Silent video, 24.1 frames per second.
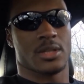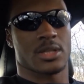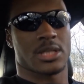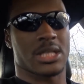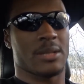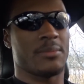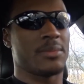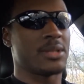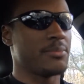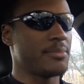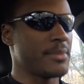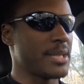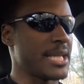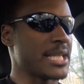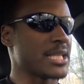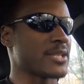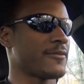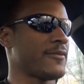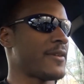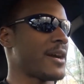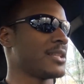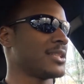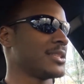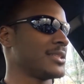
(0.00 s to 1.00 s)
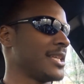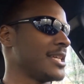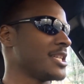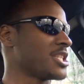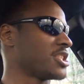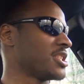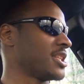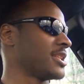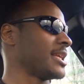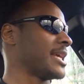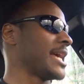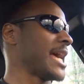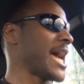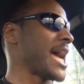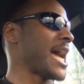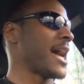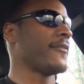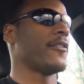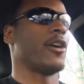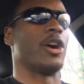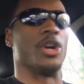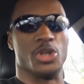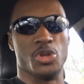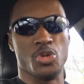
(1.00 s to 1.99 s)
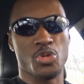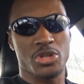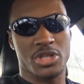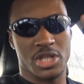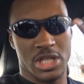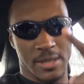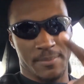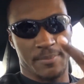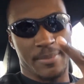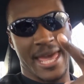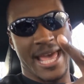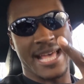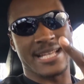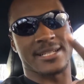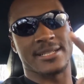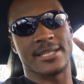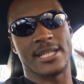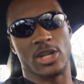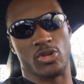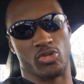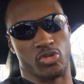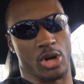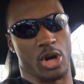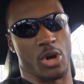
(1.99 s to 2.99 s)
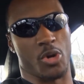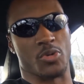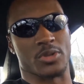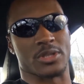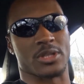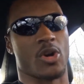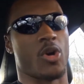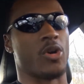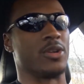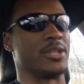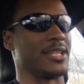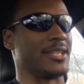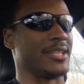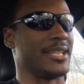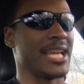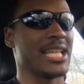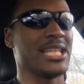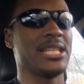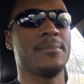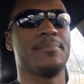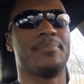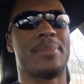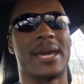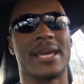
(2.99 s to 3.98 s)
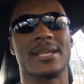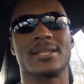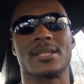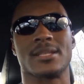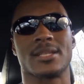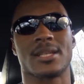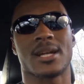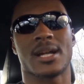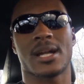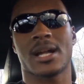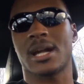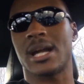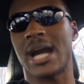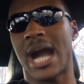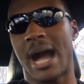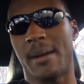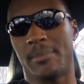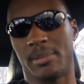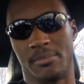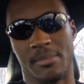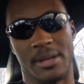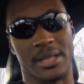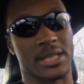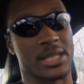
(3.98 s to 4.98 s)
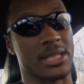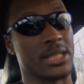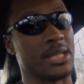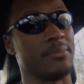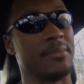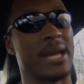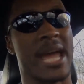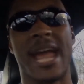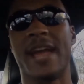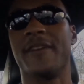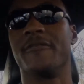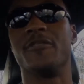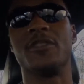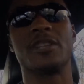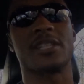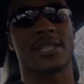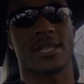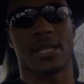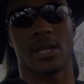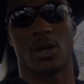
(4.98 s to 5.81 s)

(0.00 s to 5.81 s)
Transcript: Some of the means of validation that they have are you simp-ass Negroes on a daily basis complimenting them every